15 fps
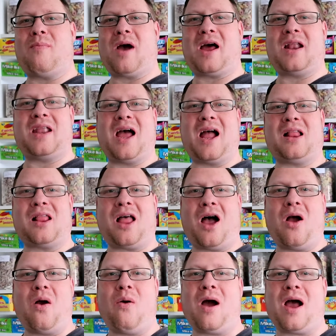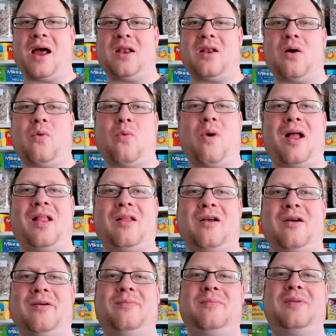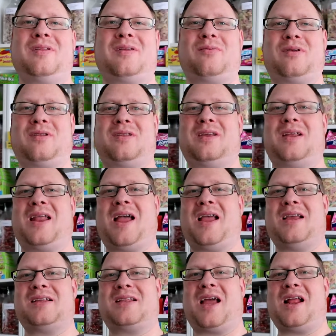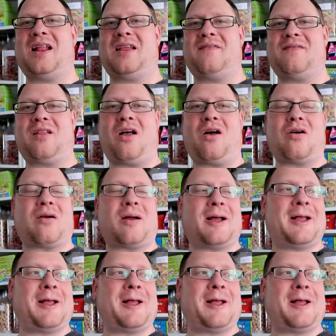And hello and welcome to today's daily vlog.